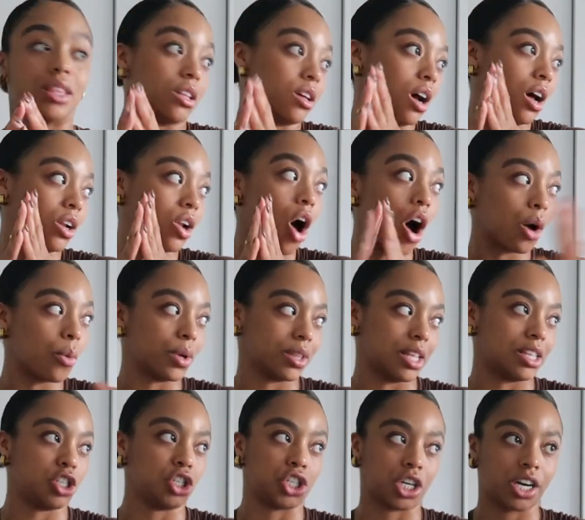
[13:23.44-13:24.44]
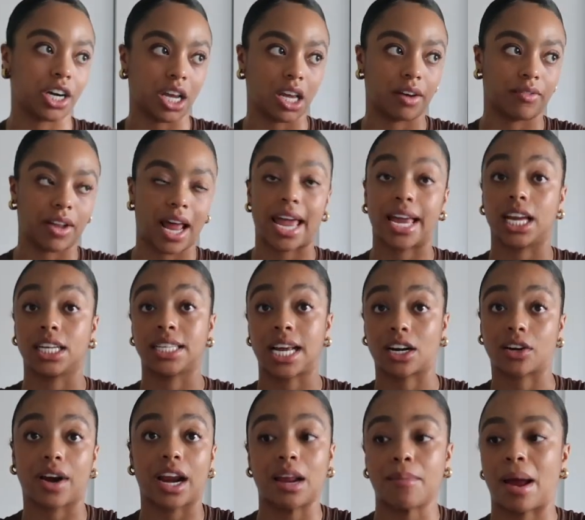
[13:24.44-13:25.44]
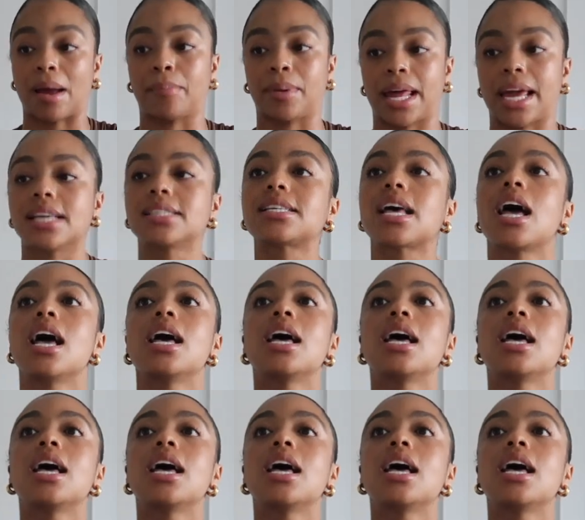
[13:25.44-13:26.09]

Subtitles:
along with this journey of like decorating my place,